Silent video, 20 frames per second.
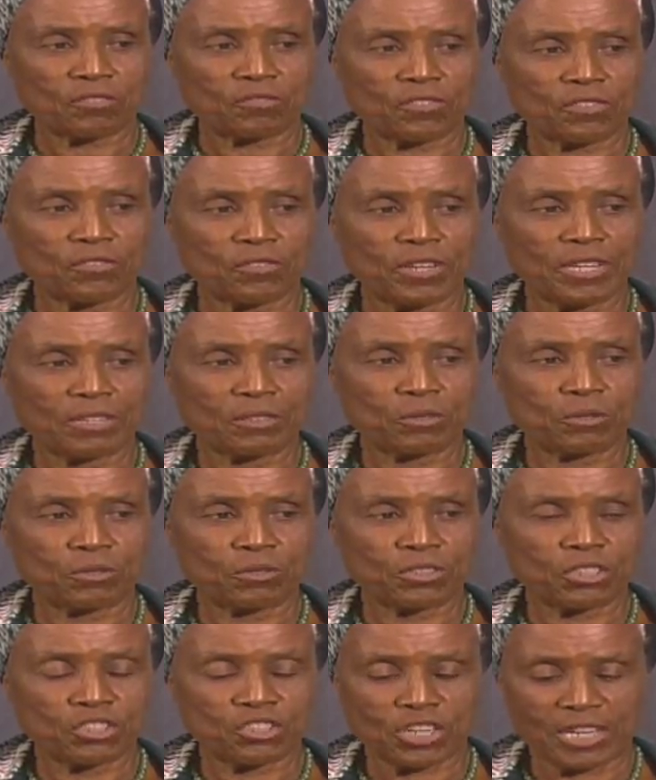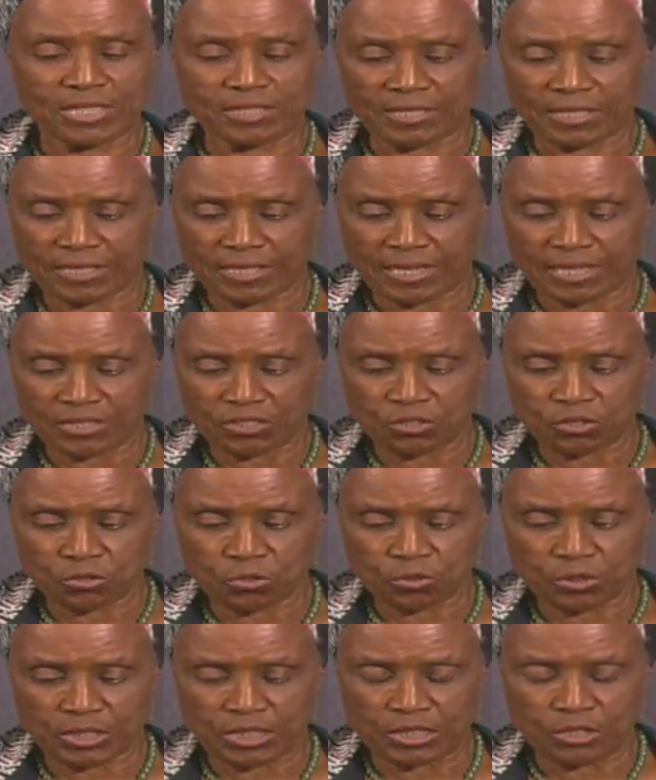Ferrero, the child psychiatrist,
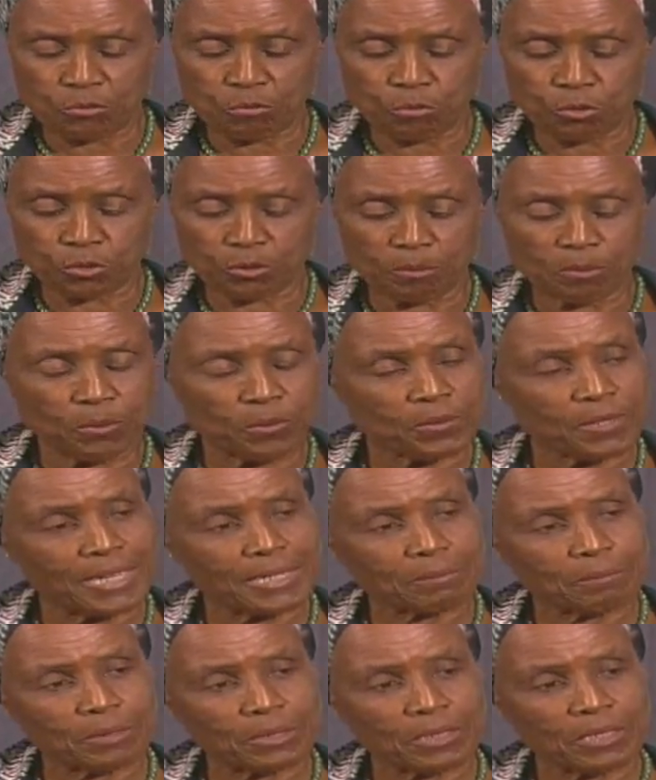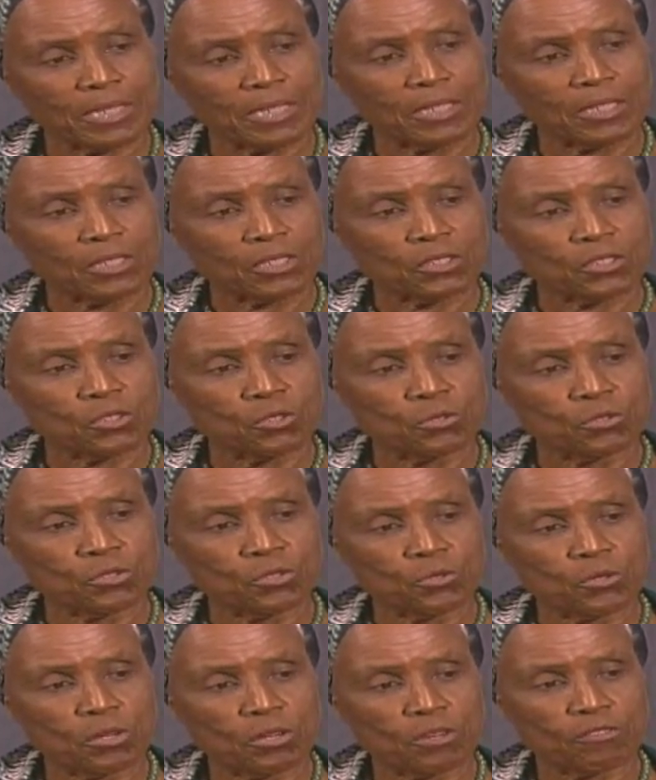could tell you more about that, but
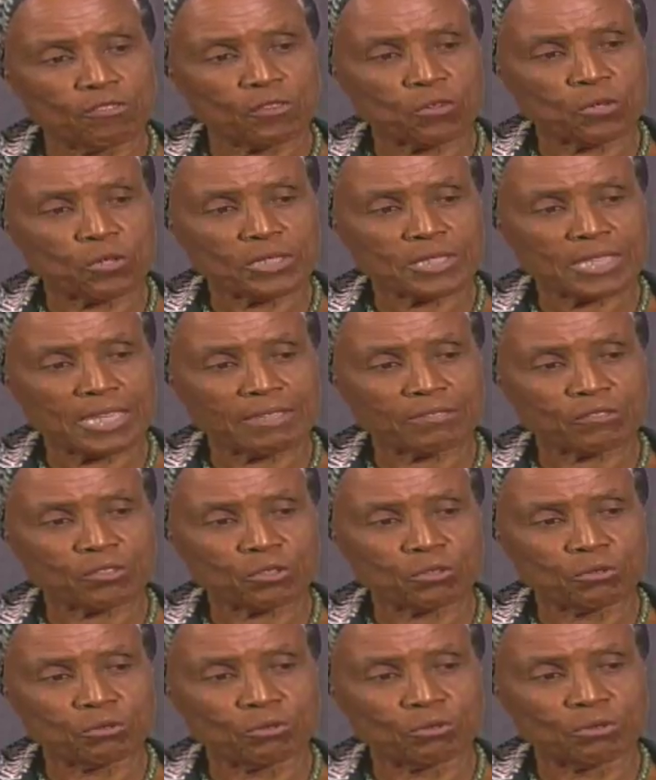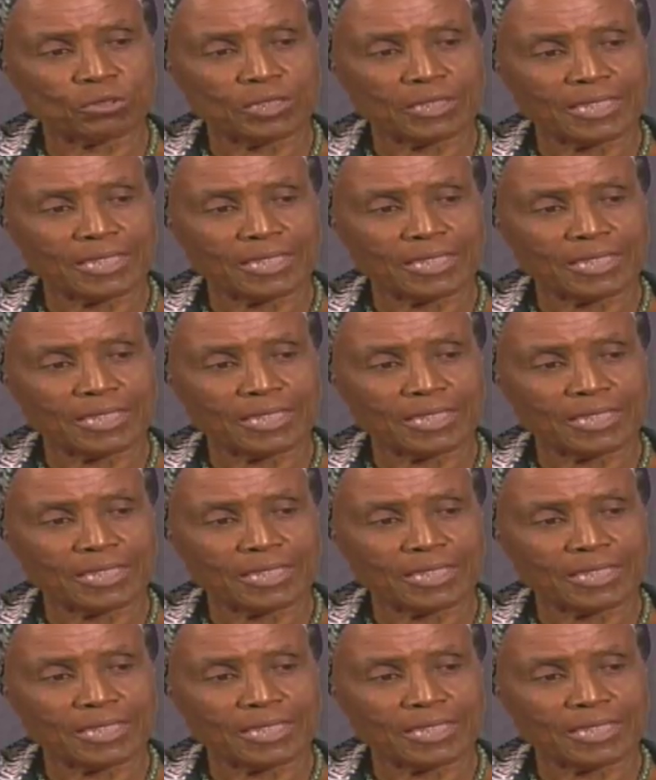you of course have to,